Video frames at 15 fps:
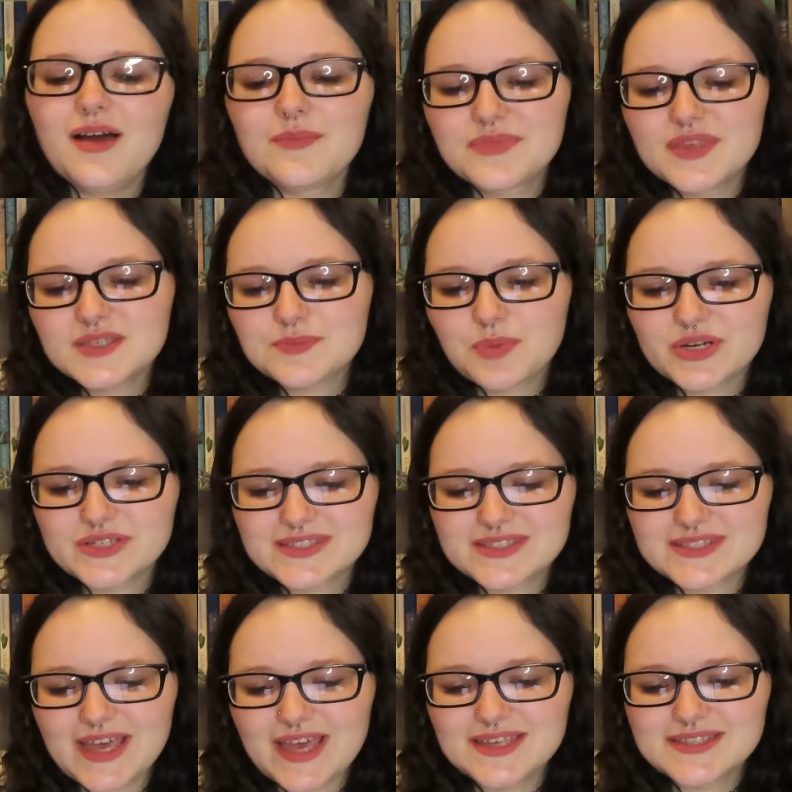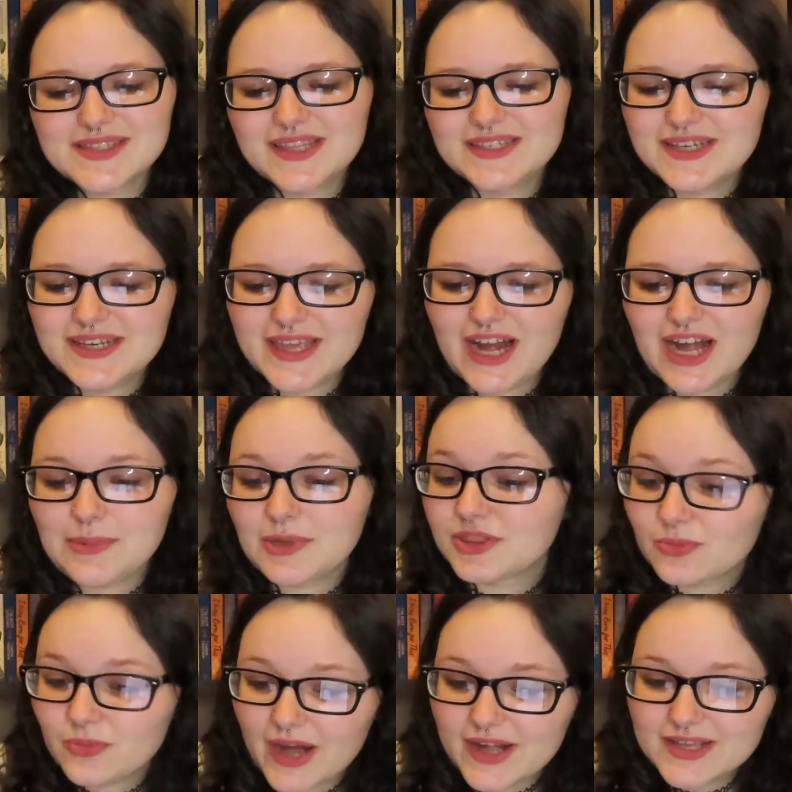This person says that they didn't care about
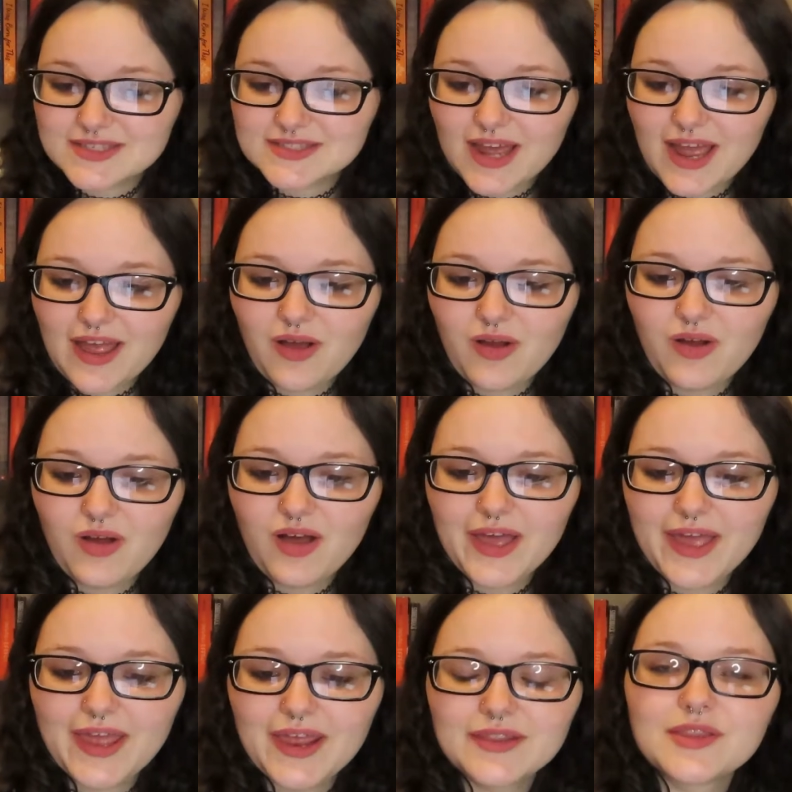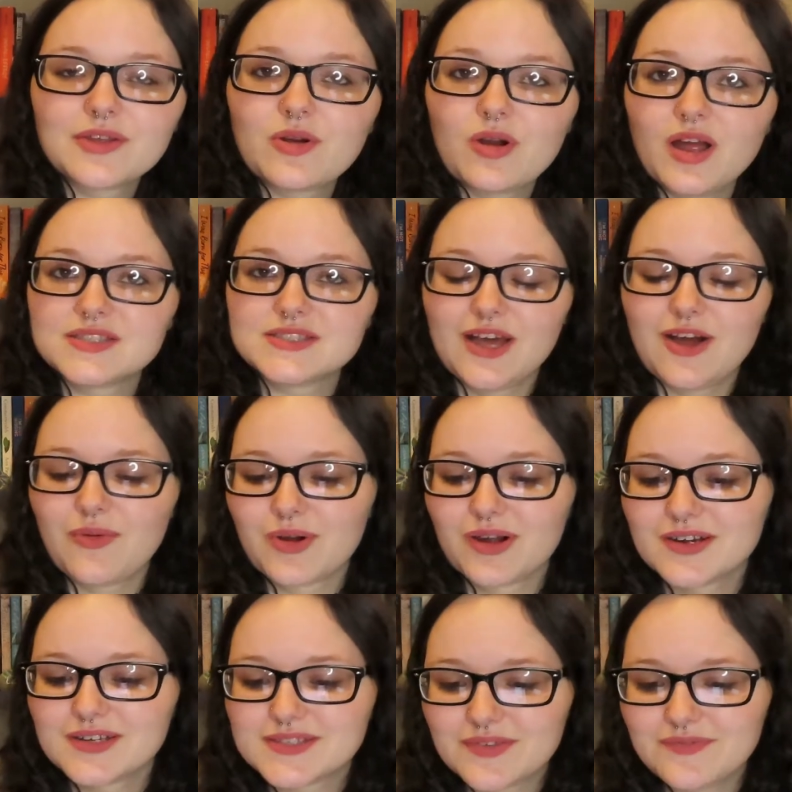the writing style and the crossed out
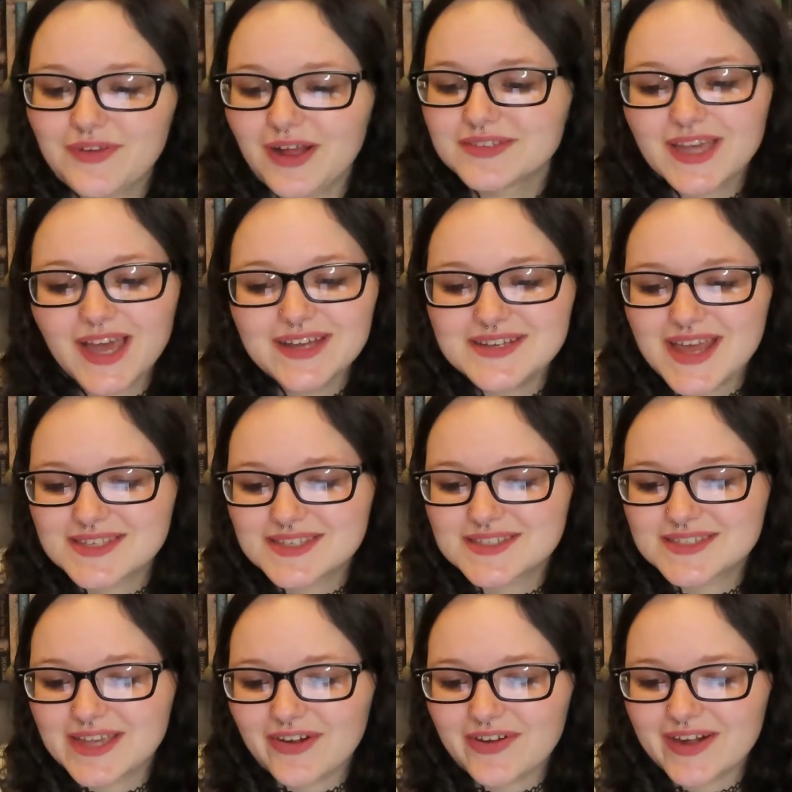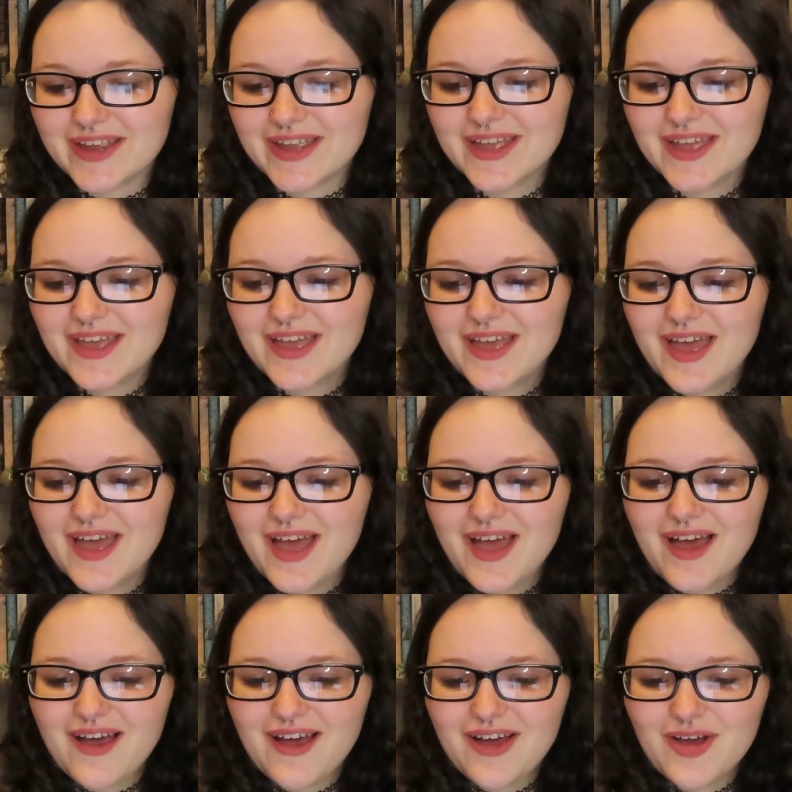words felt unnecessary,
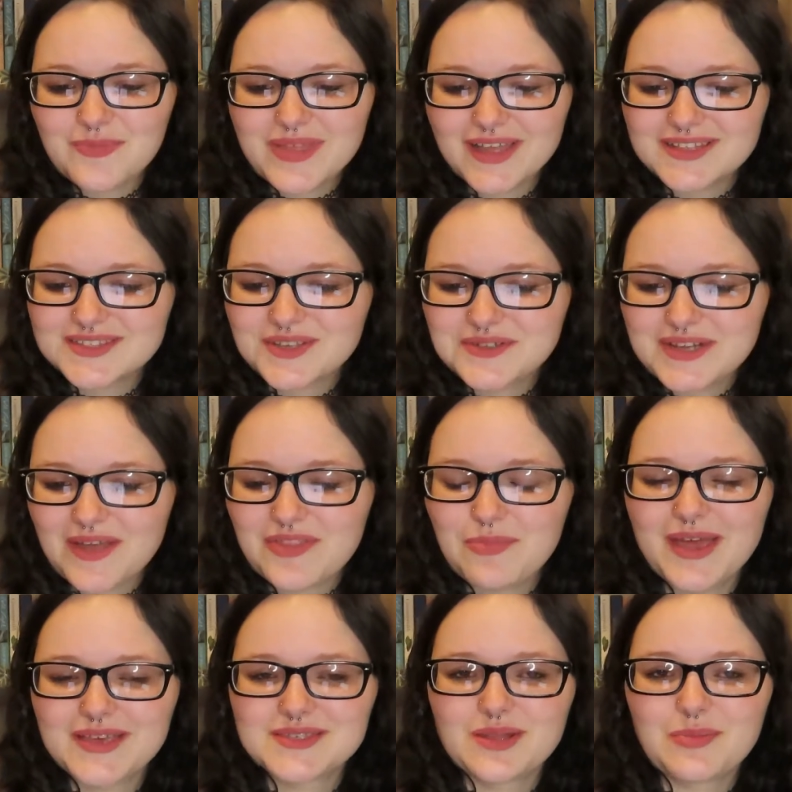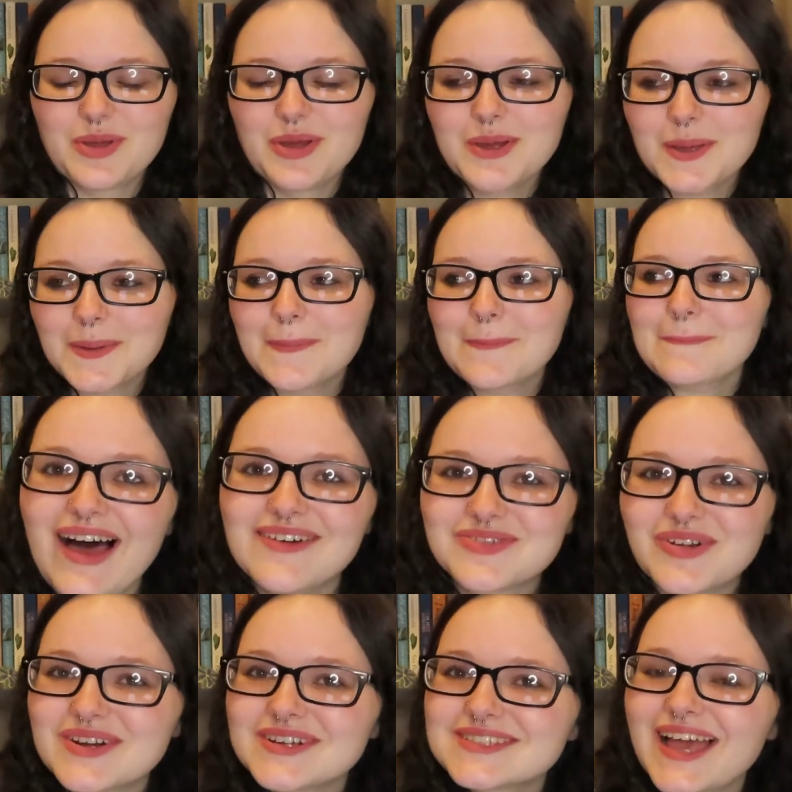that slowed down the pace of the book. Of
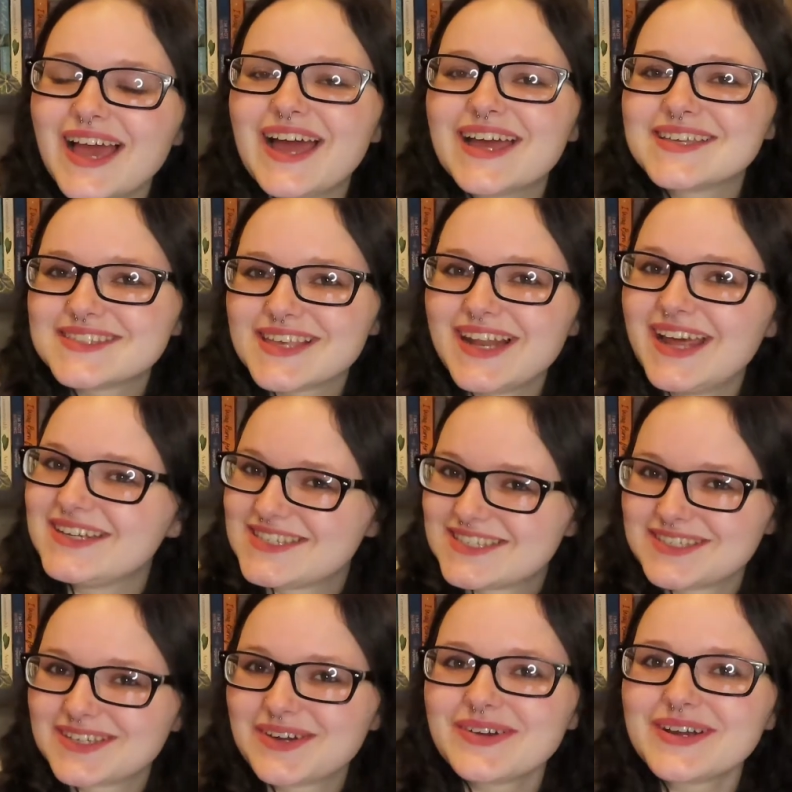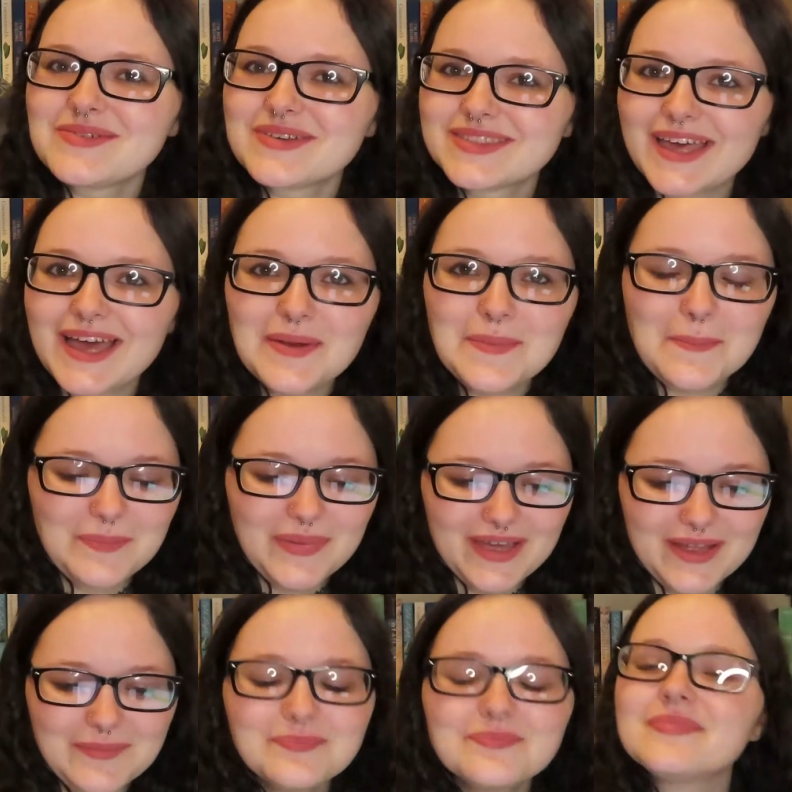course, I said I disagree with that,
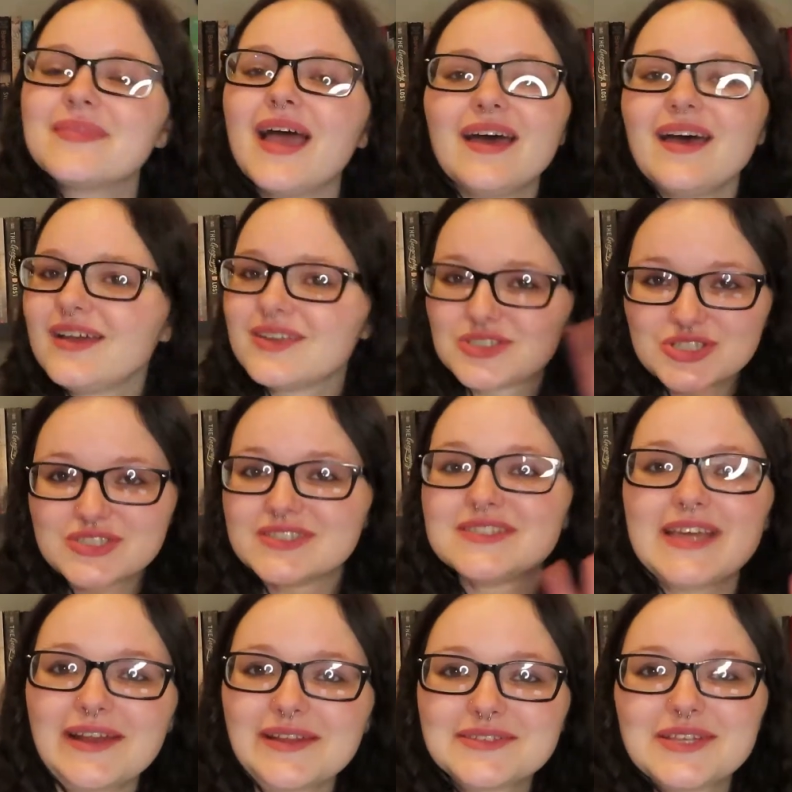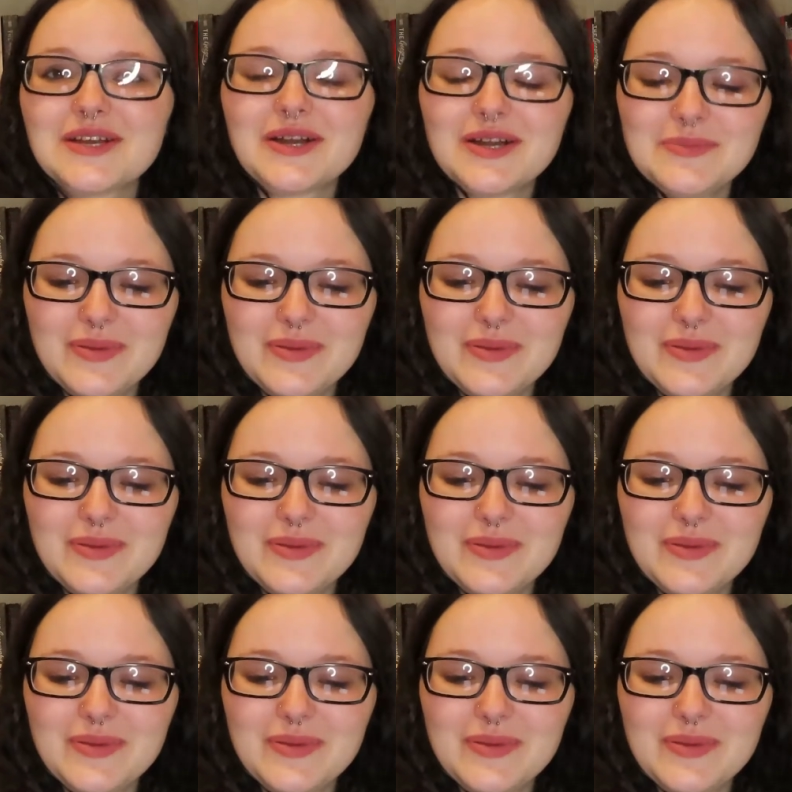but she's entitled to her